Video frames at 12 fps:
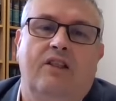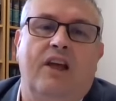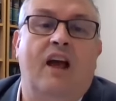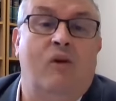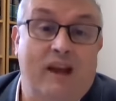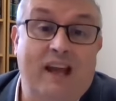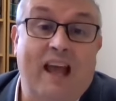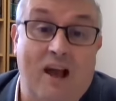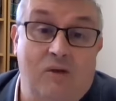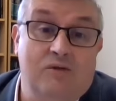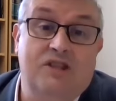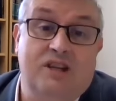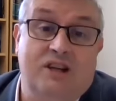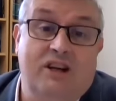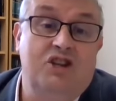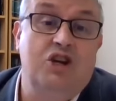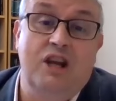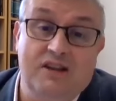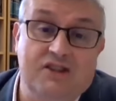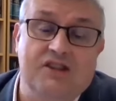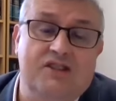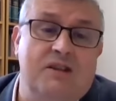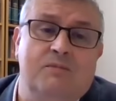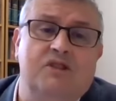they are encountering
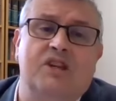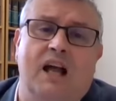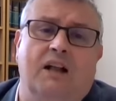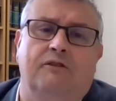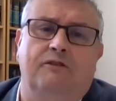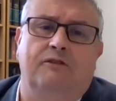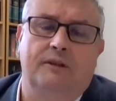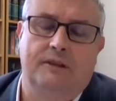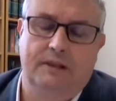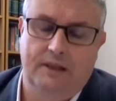Jesus himself.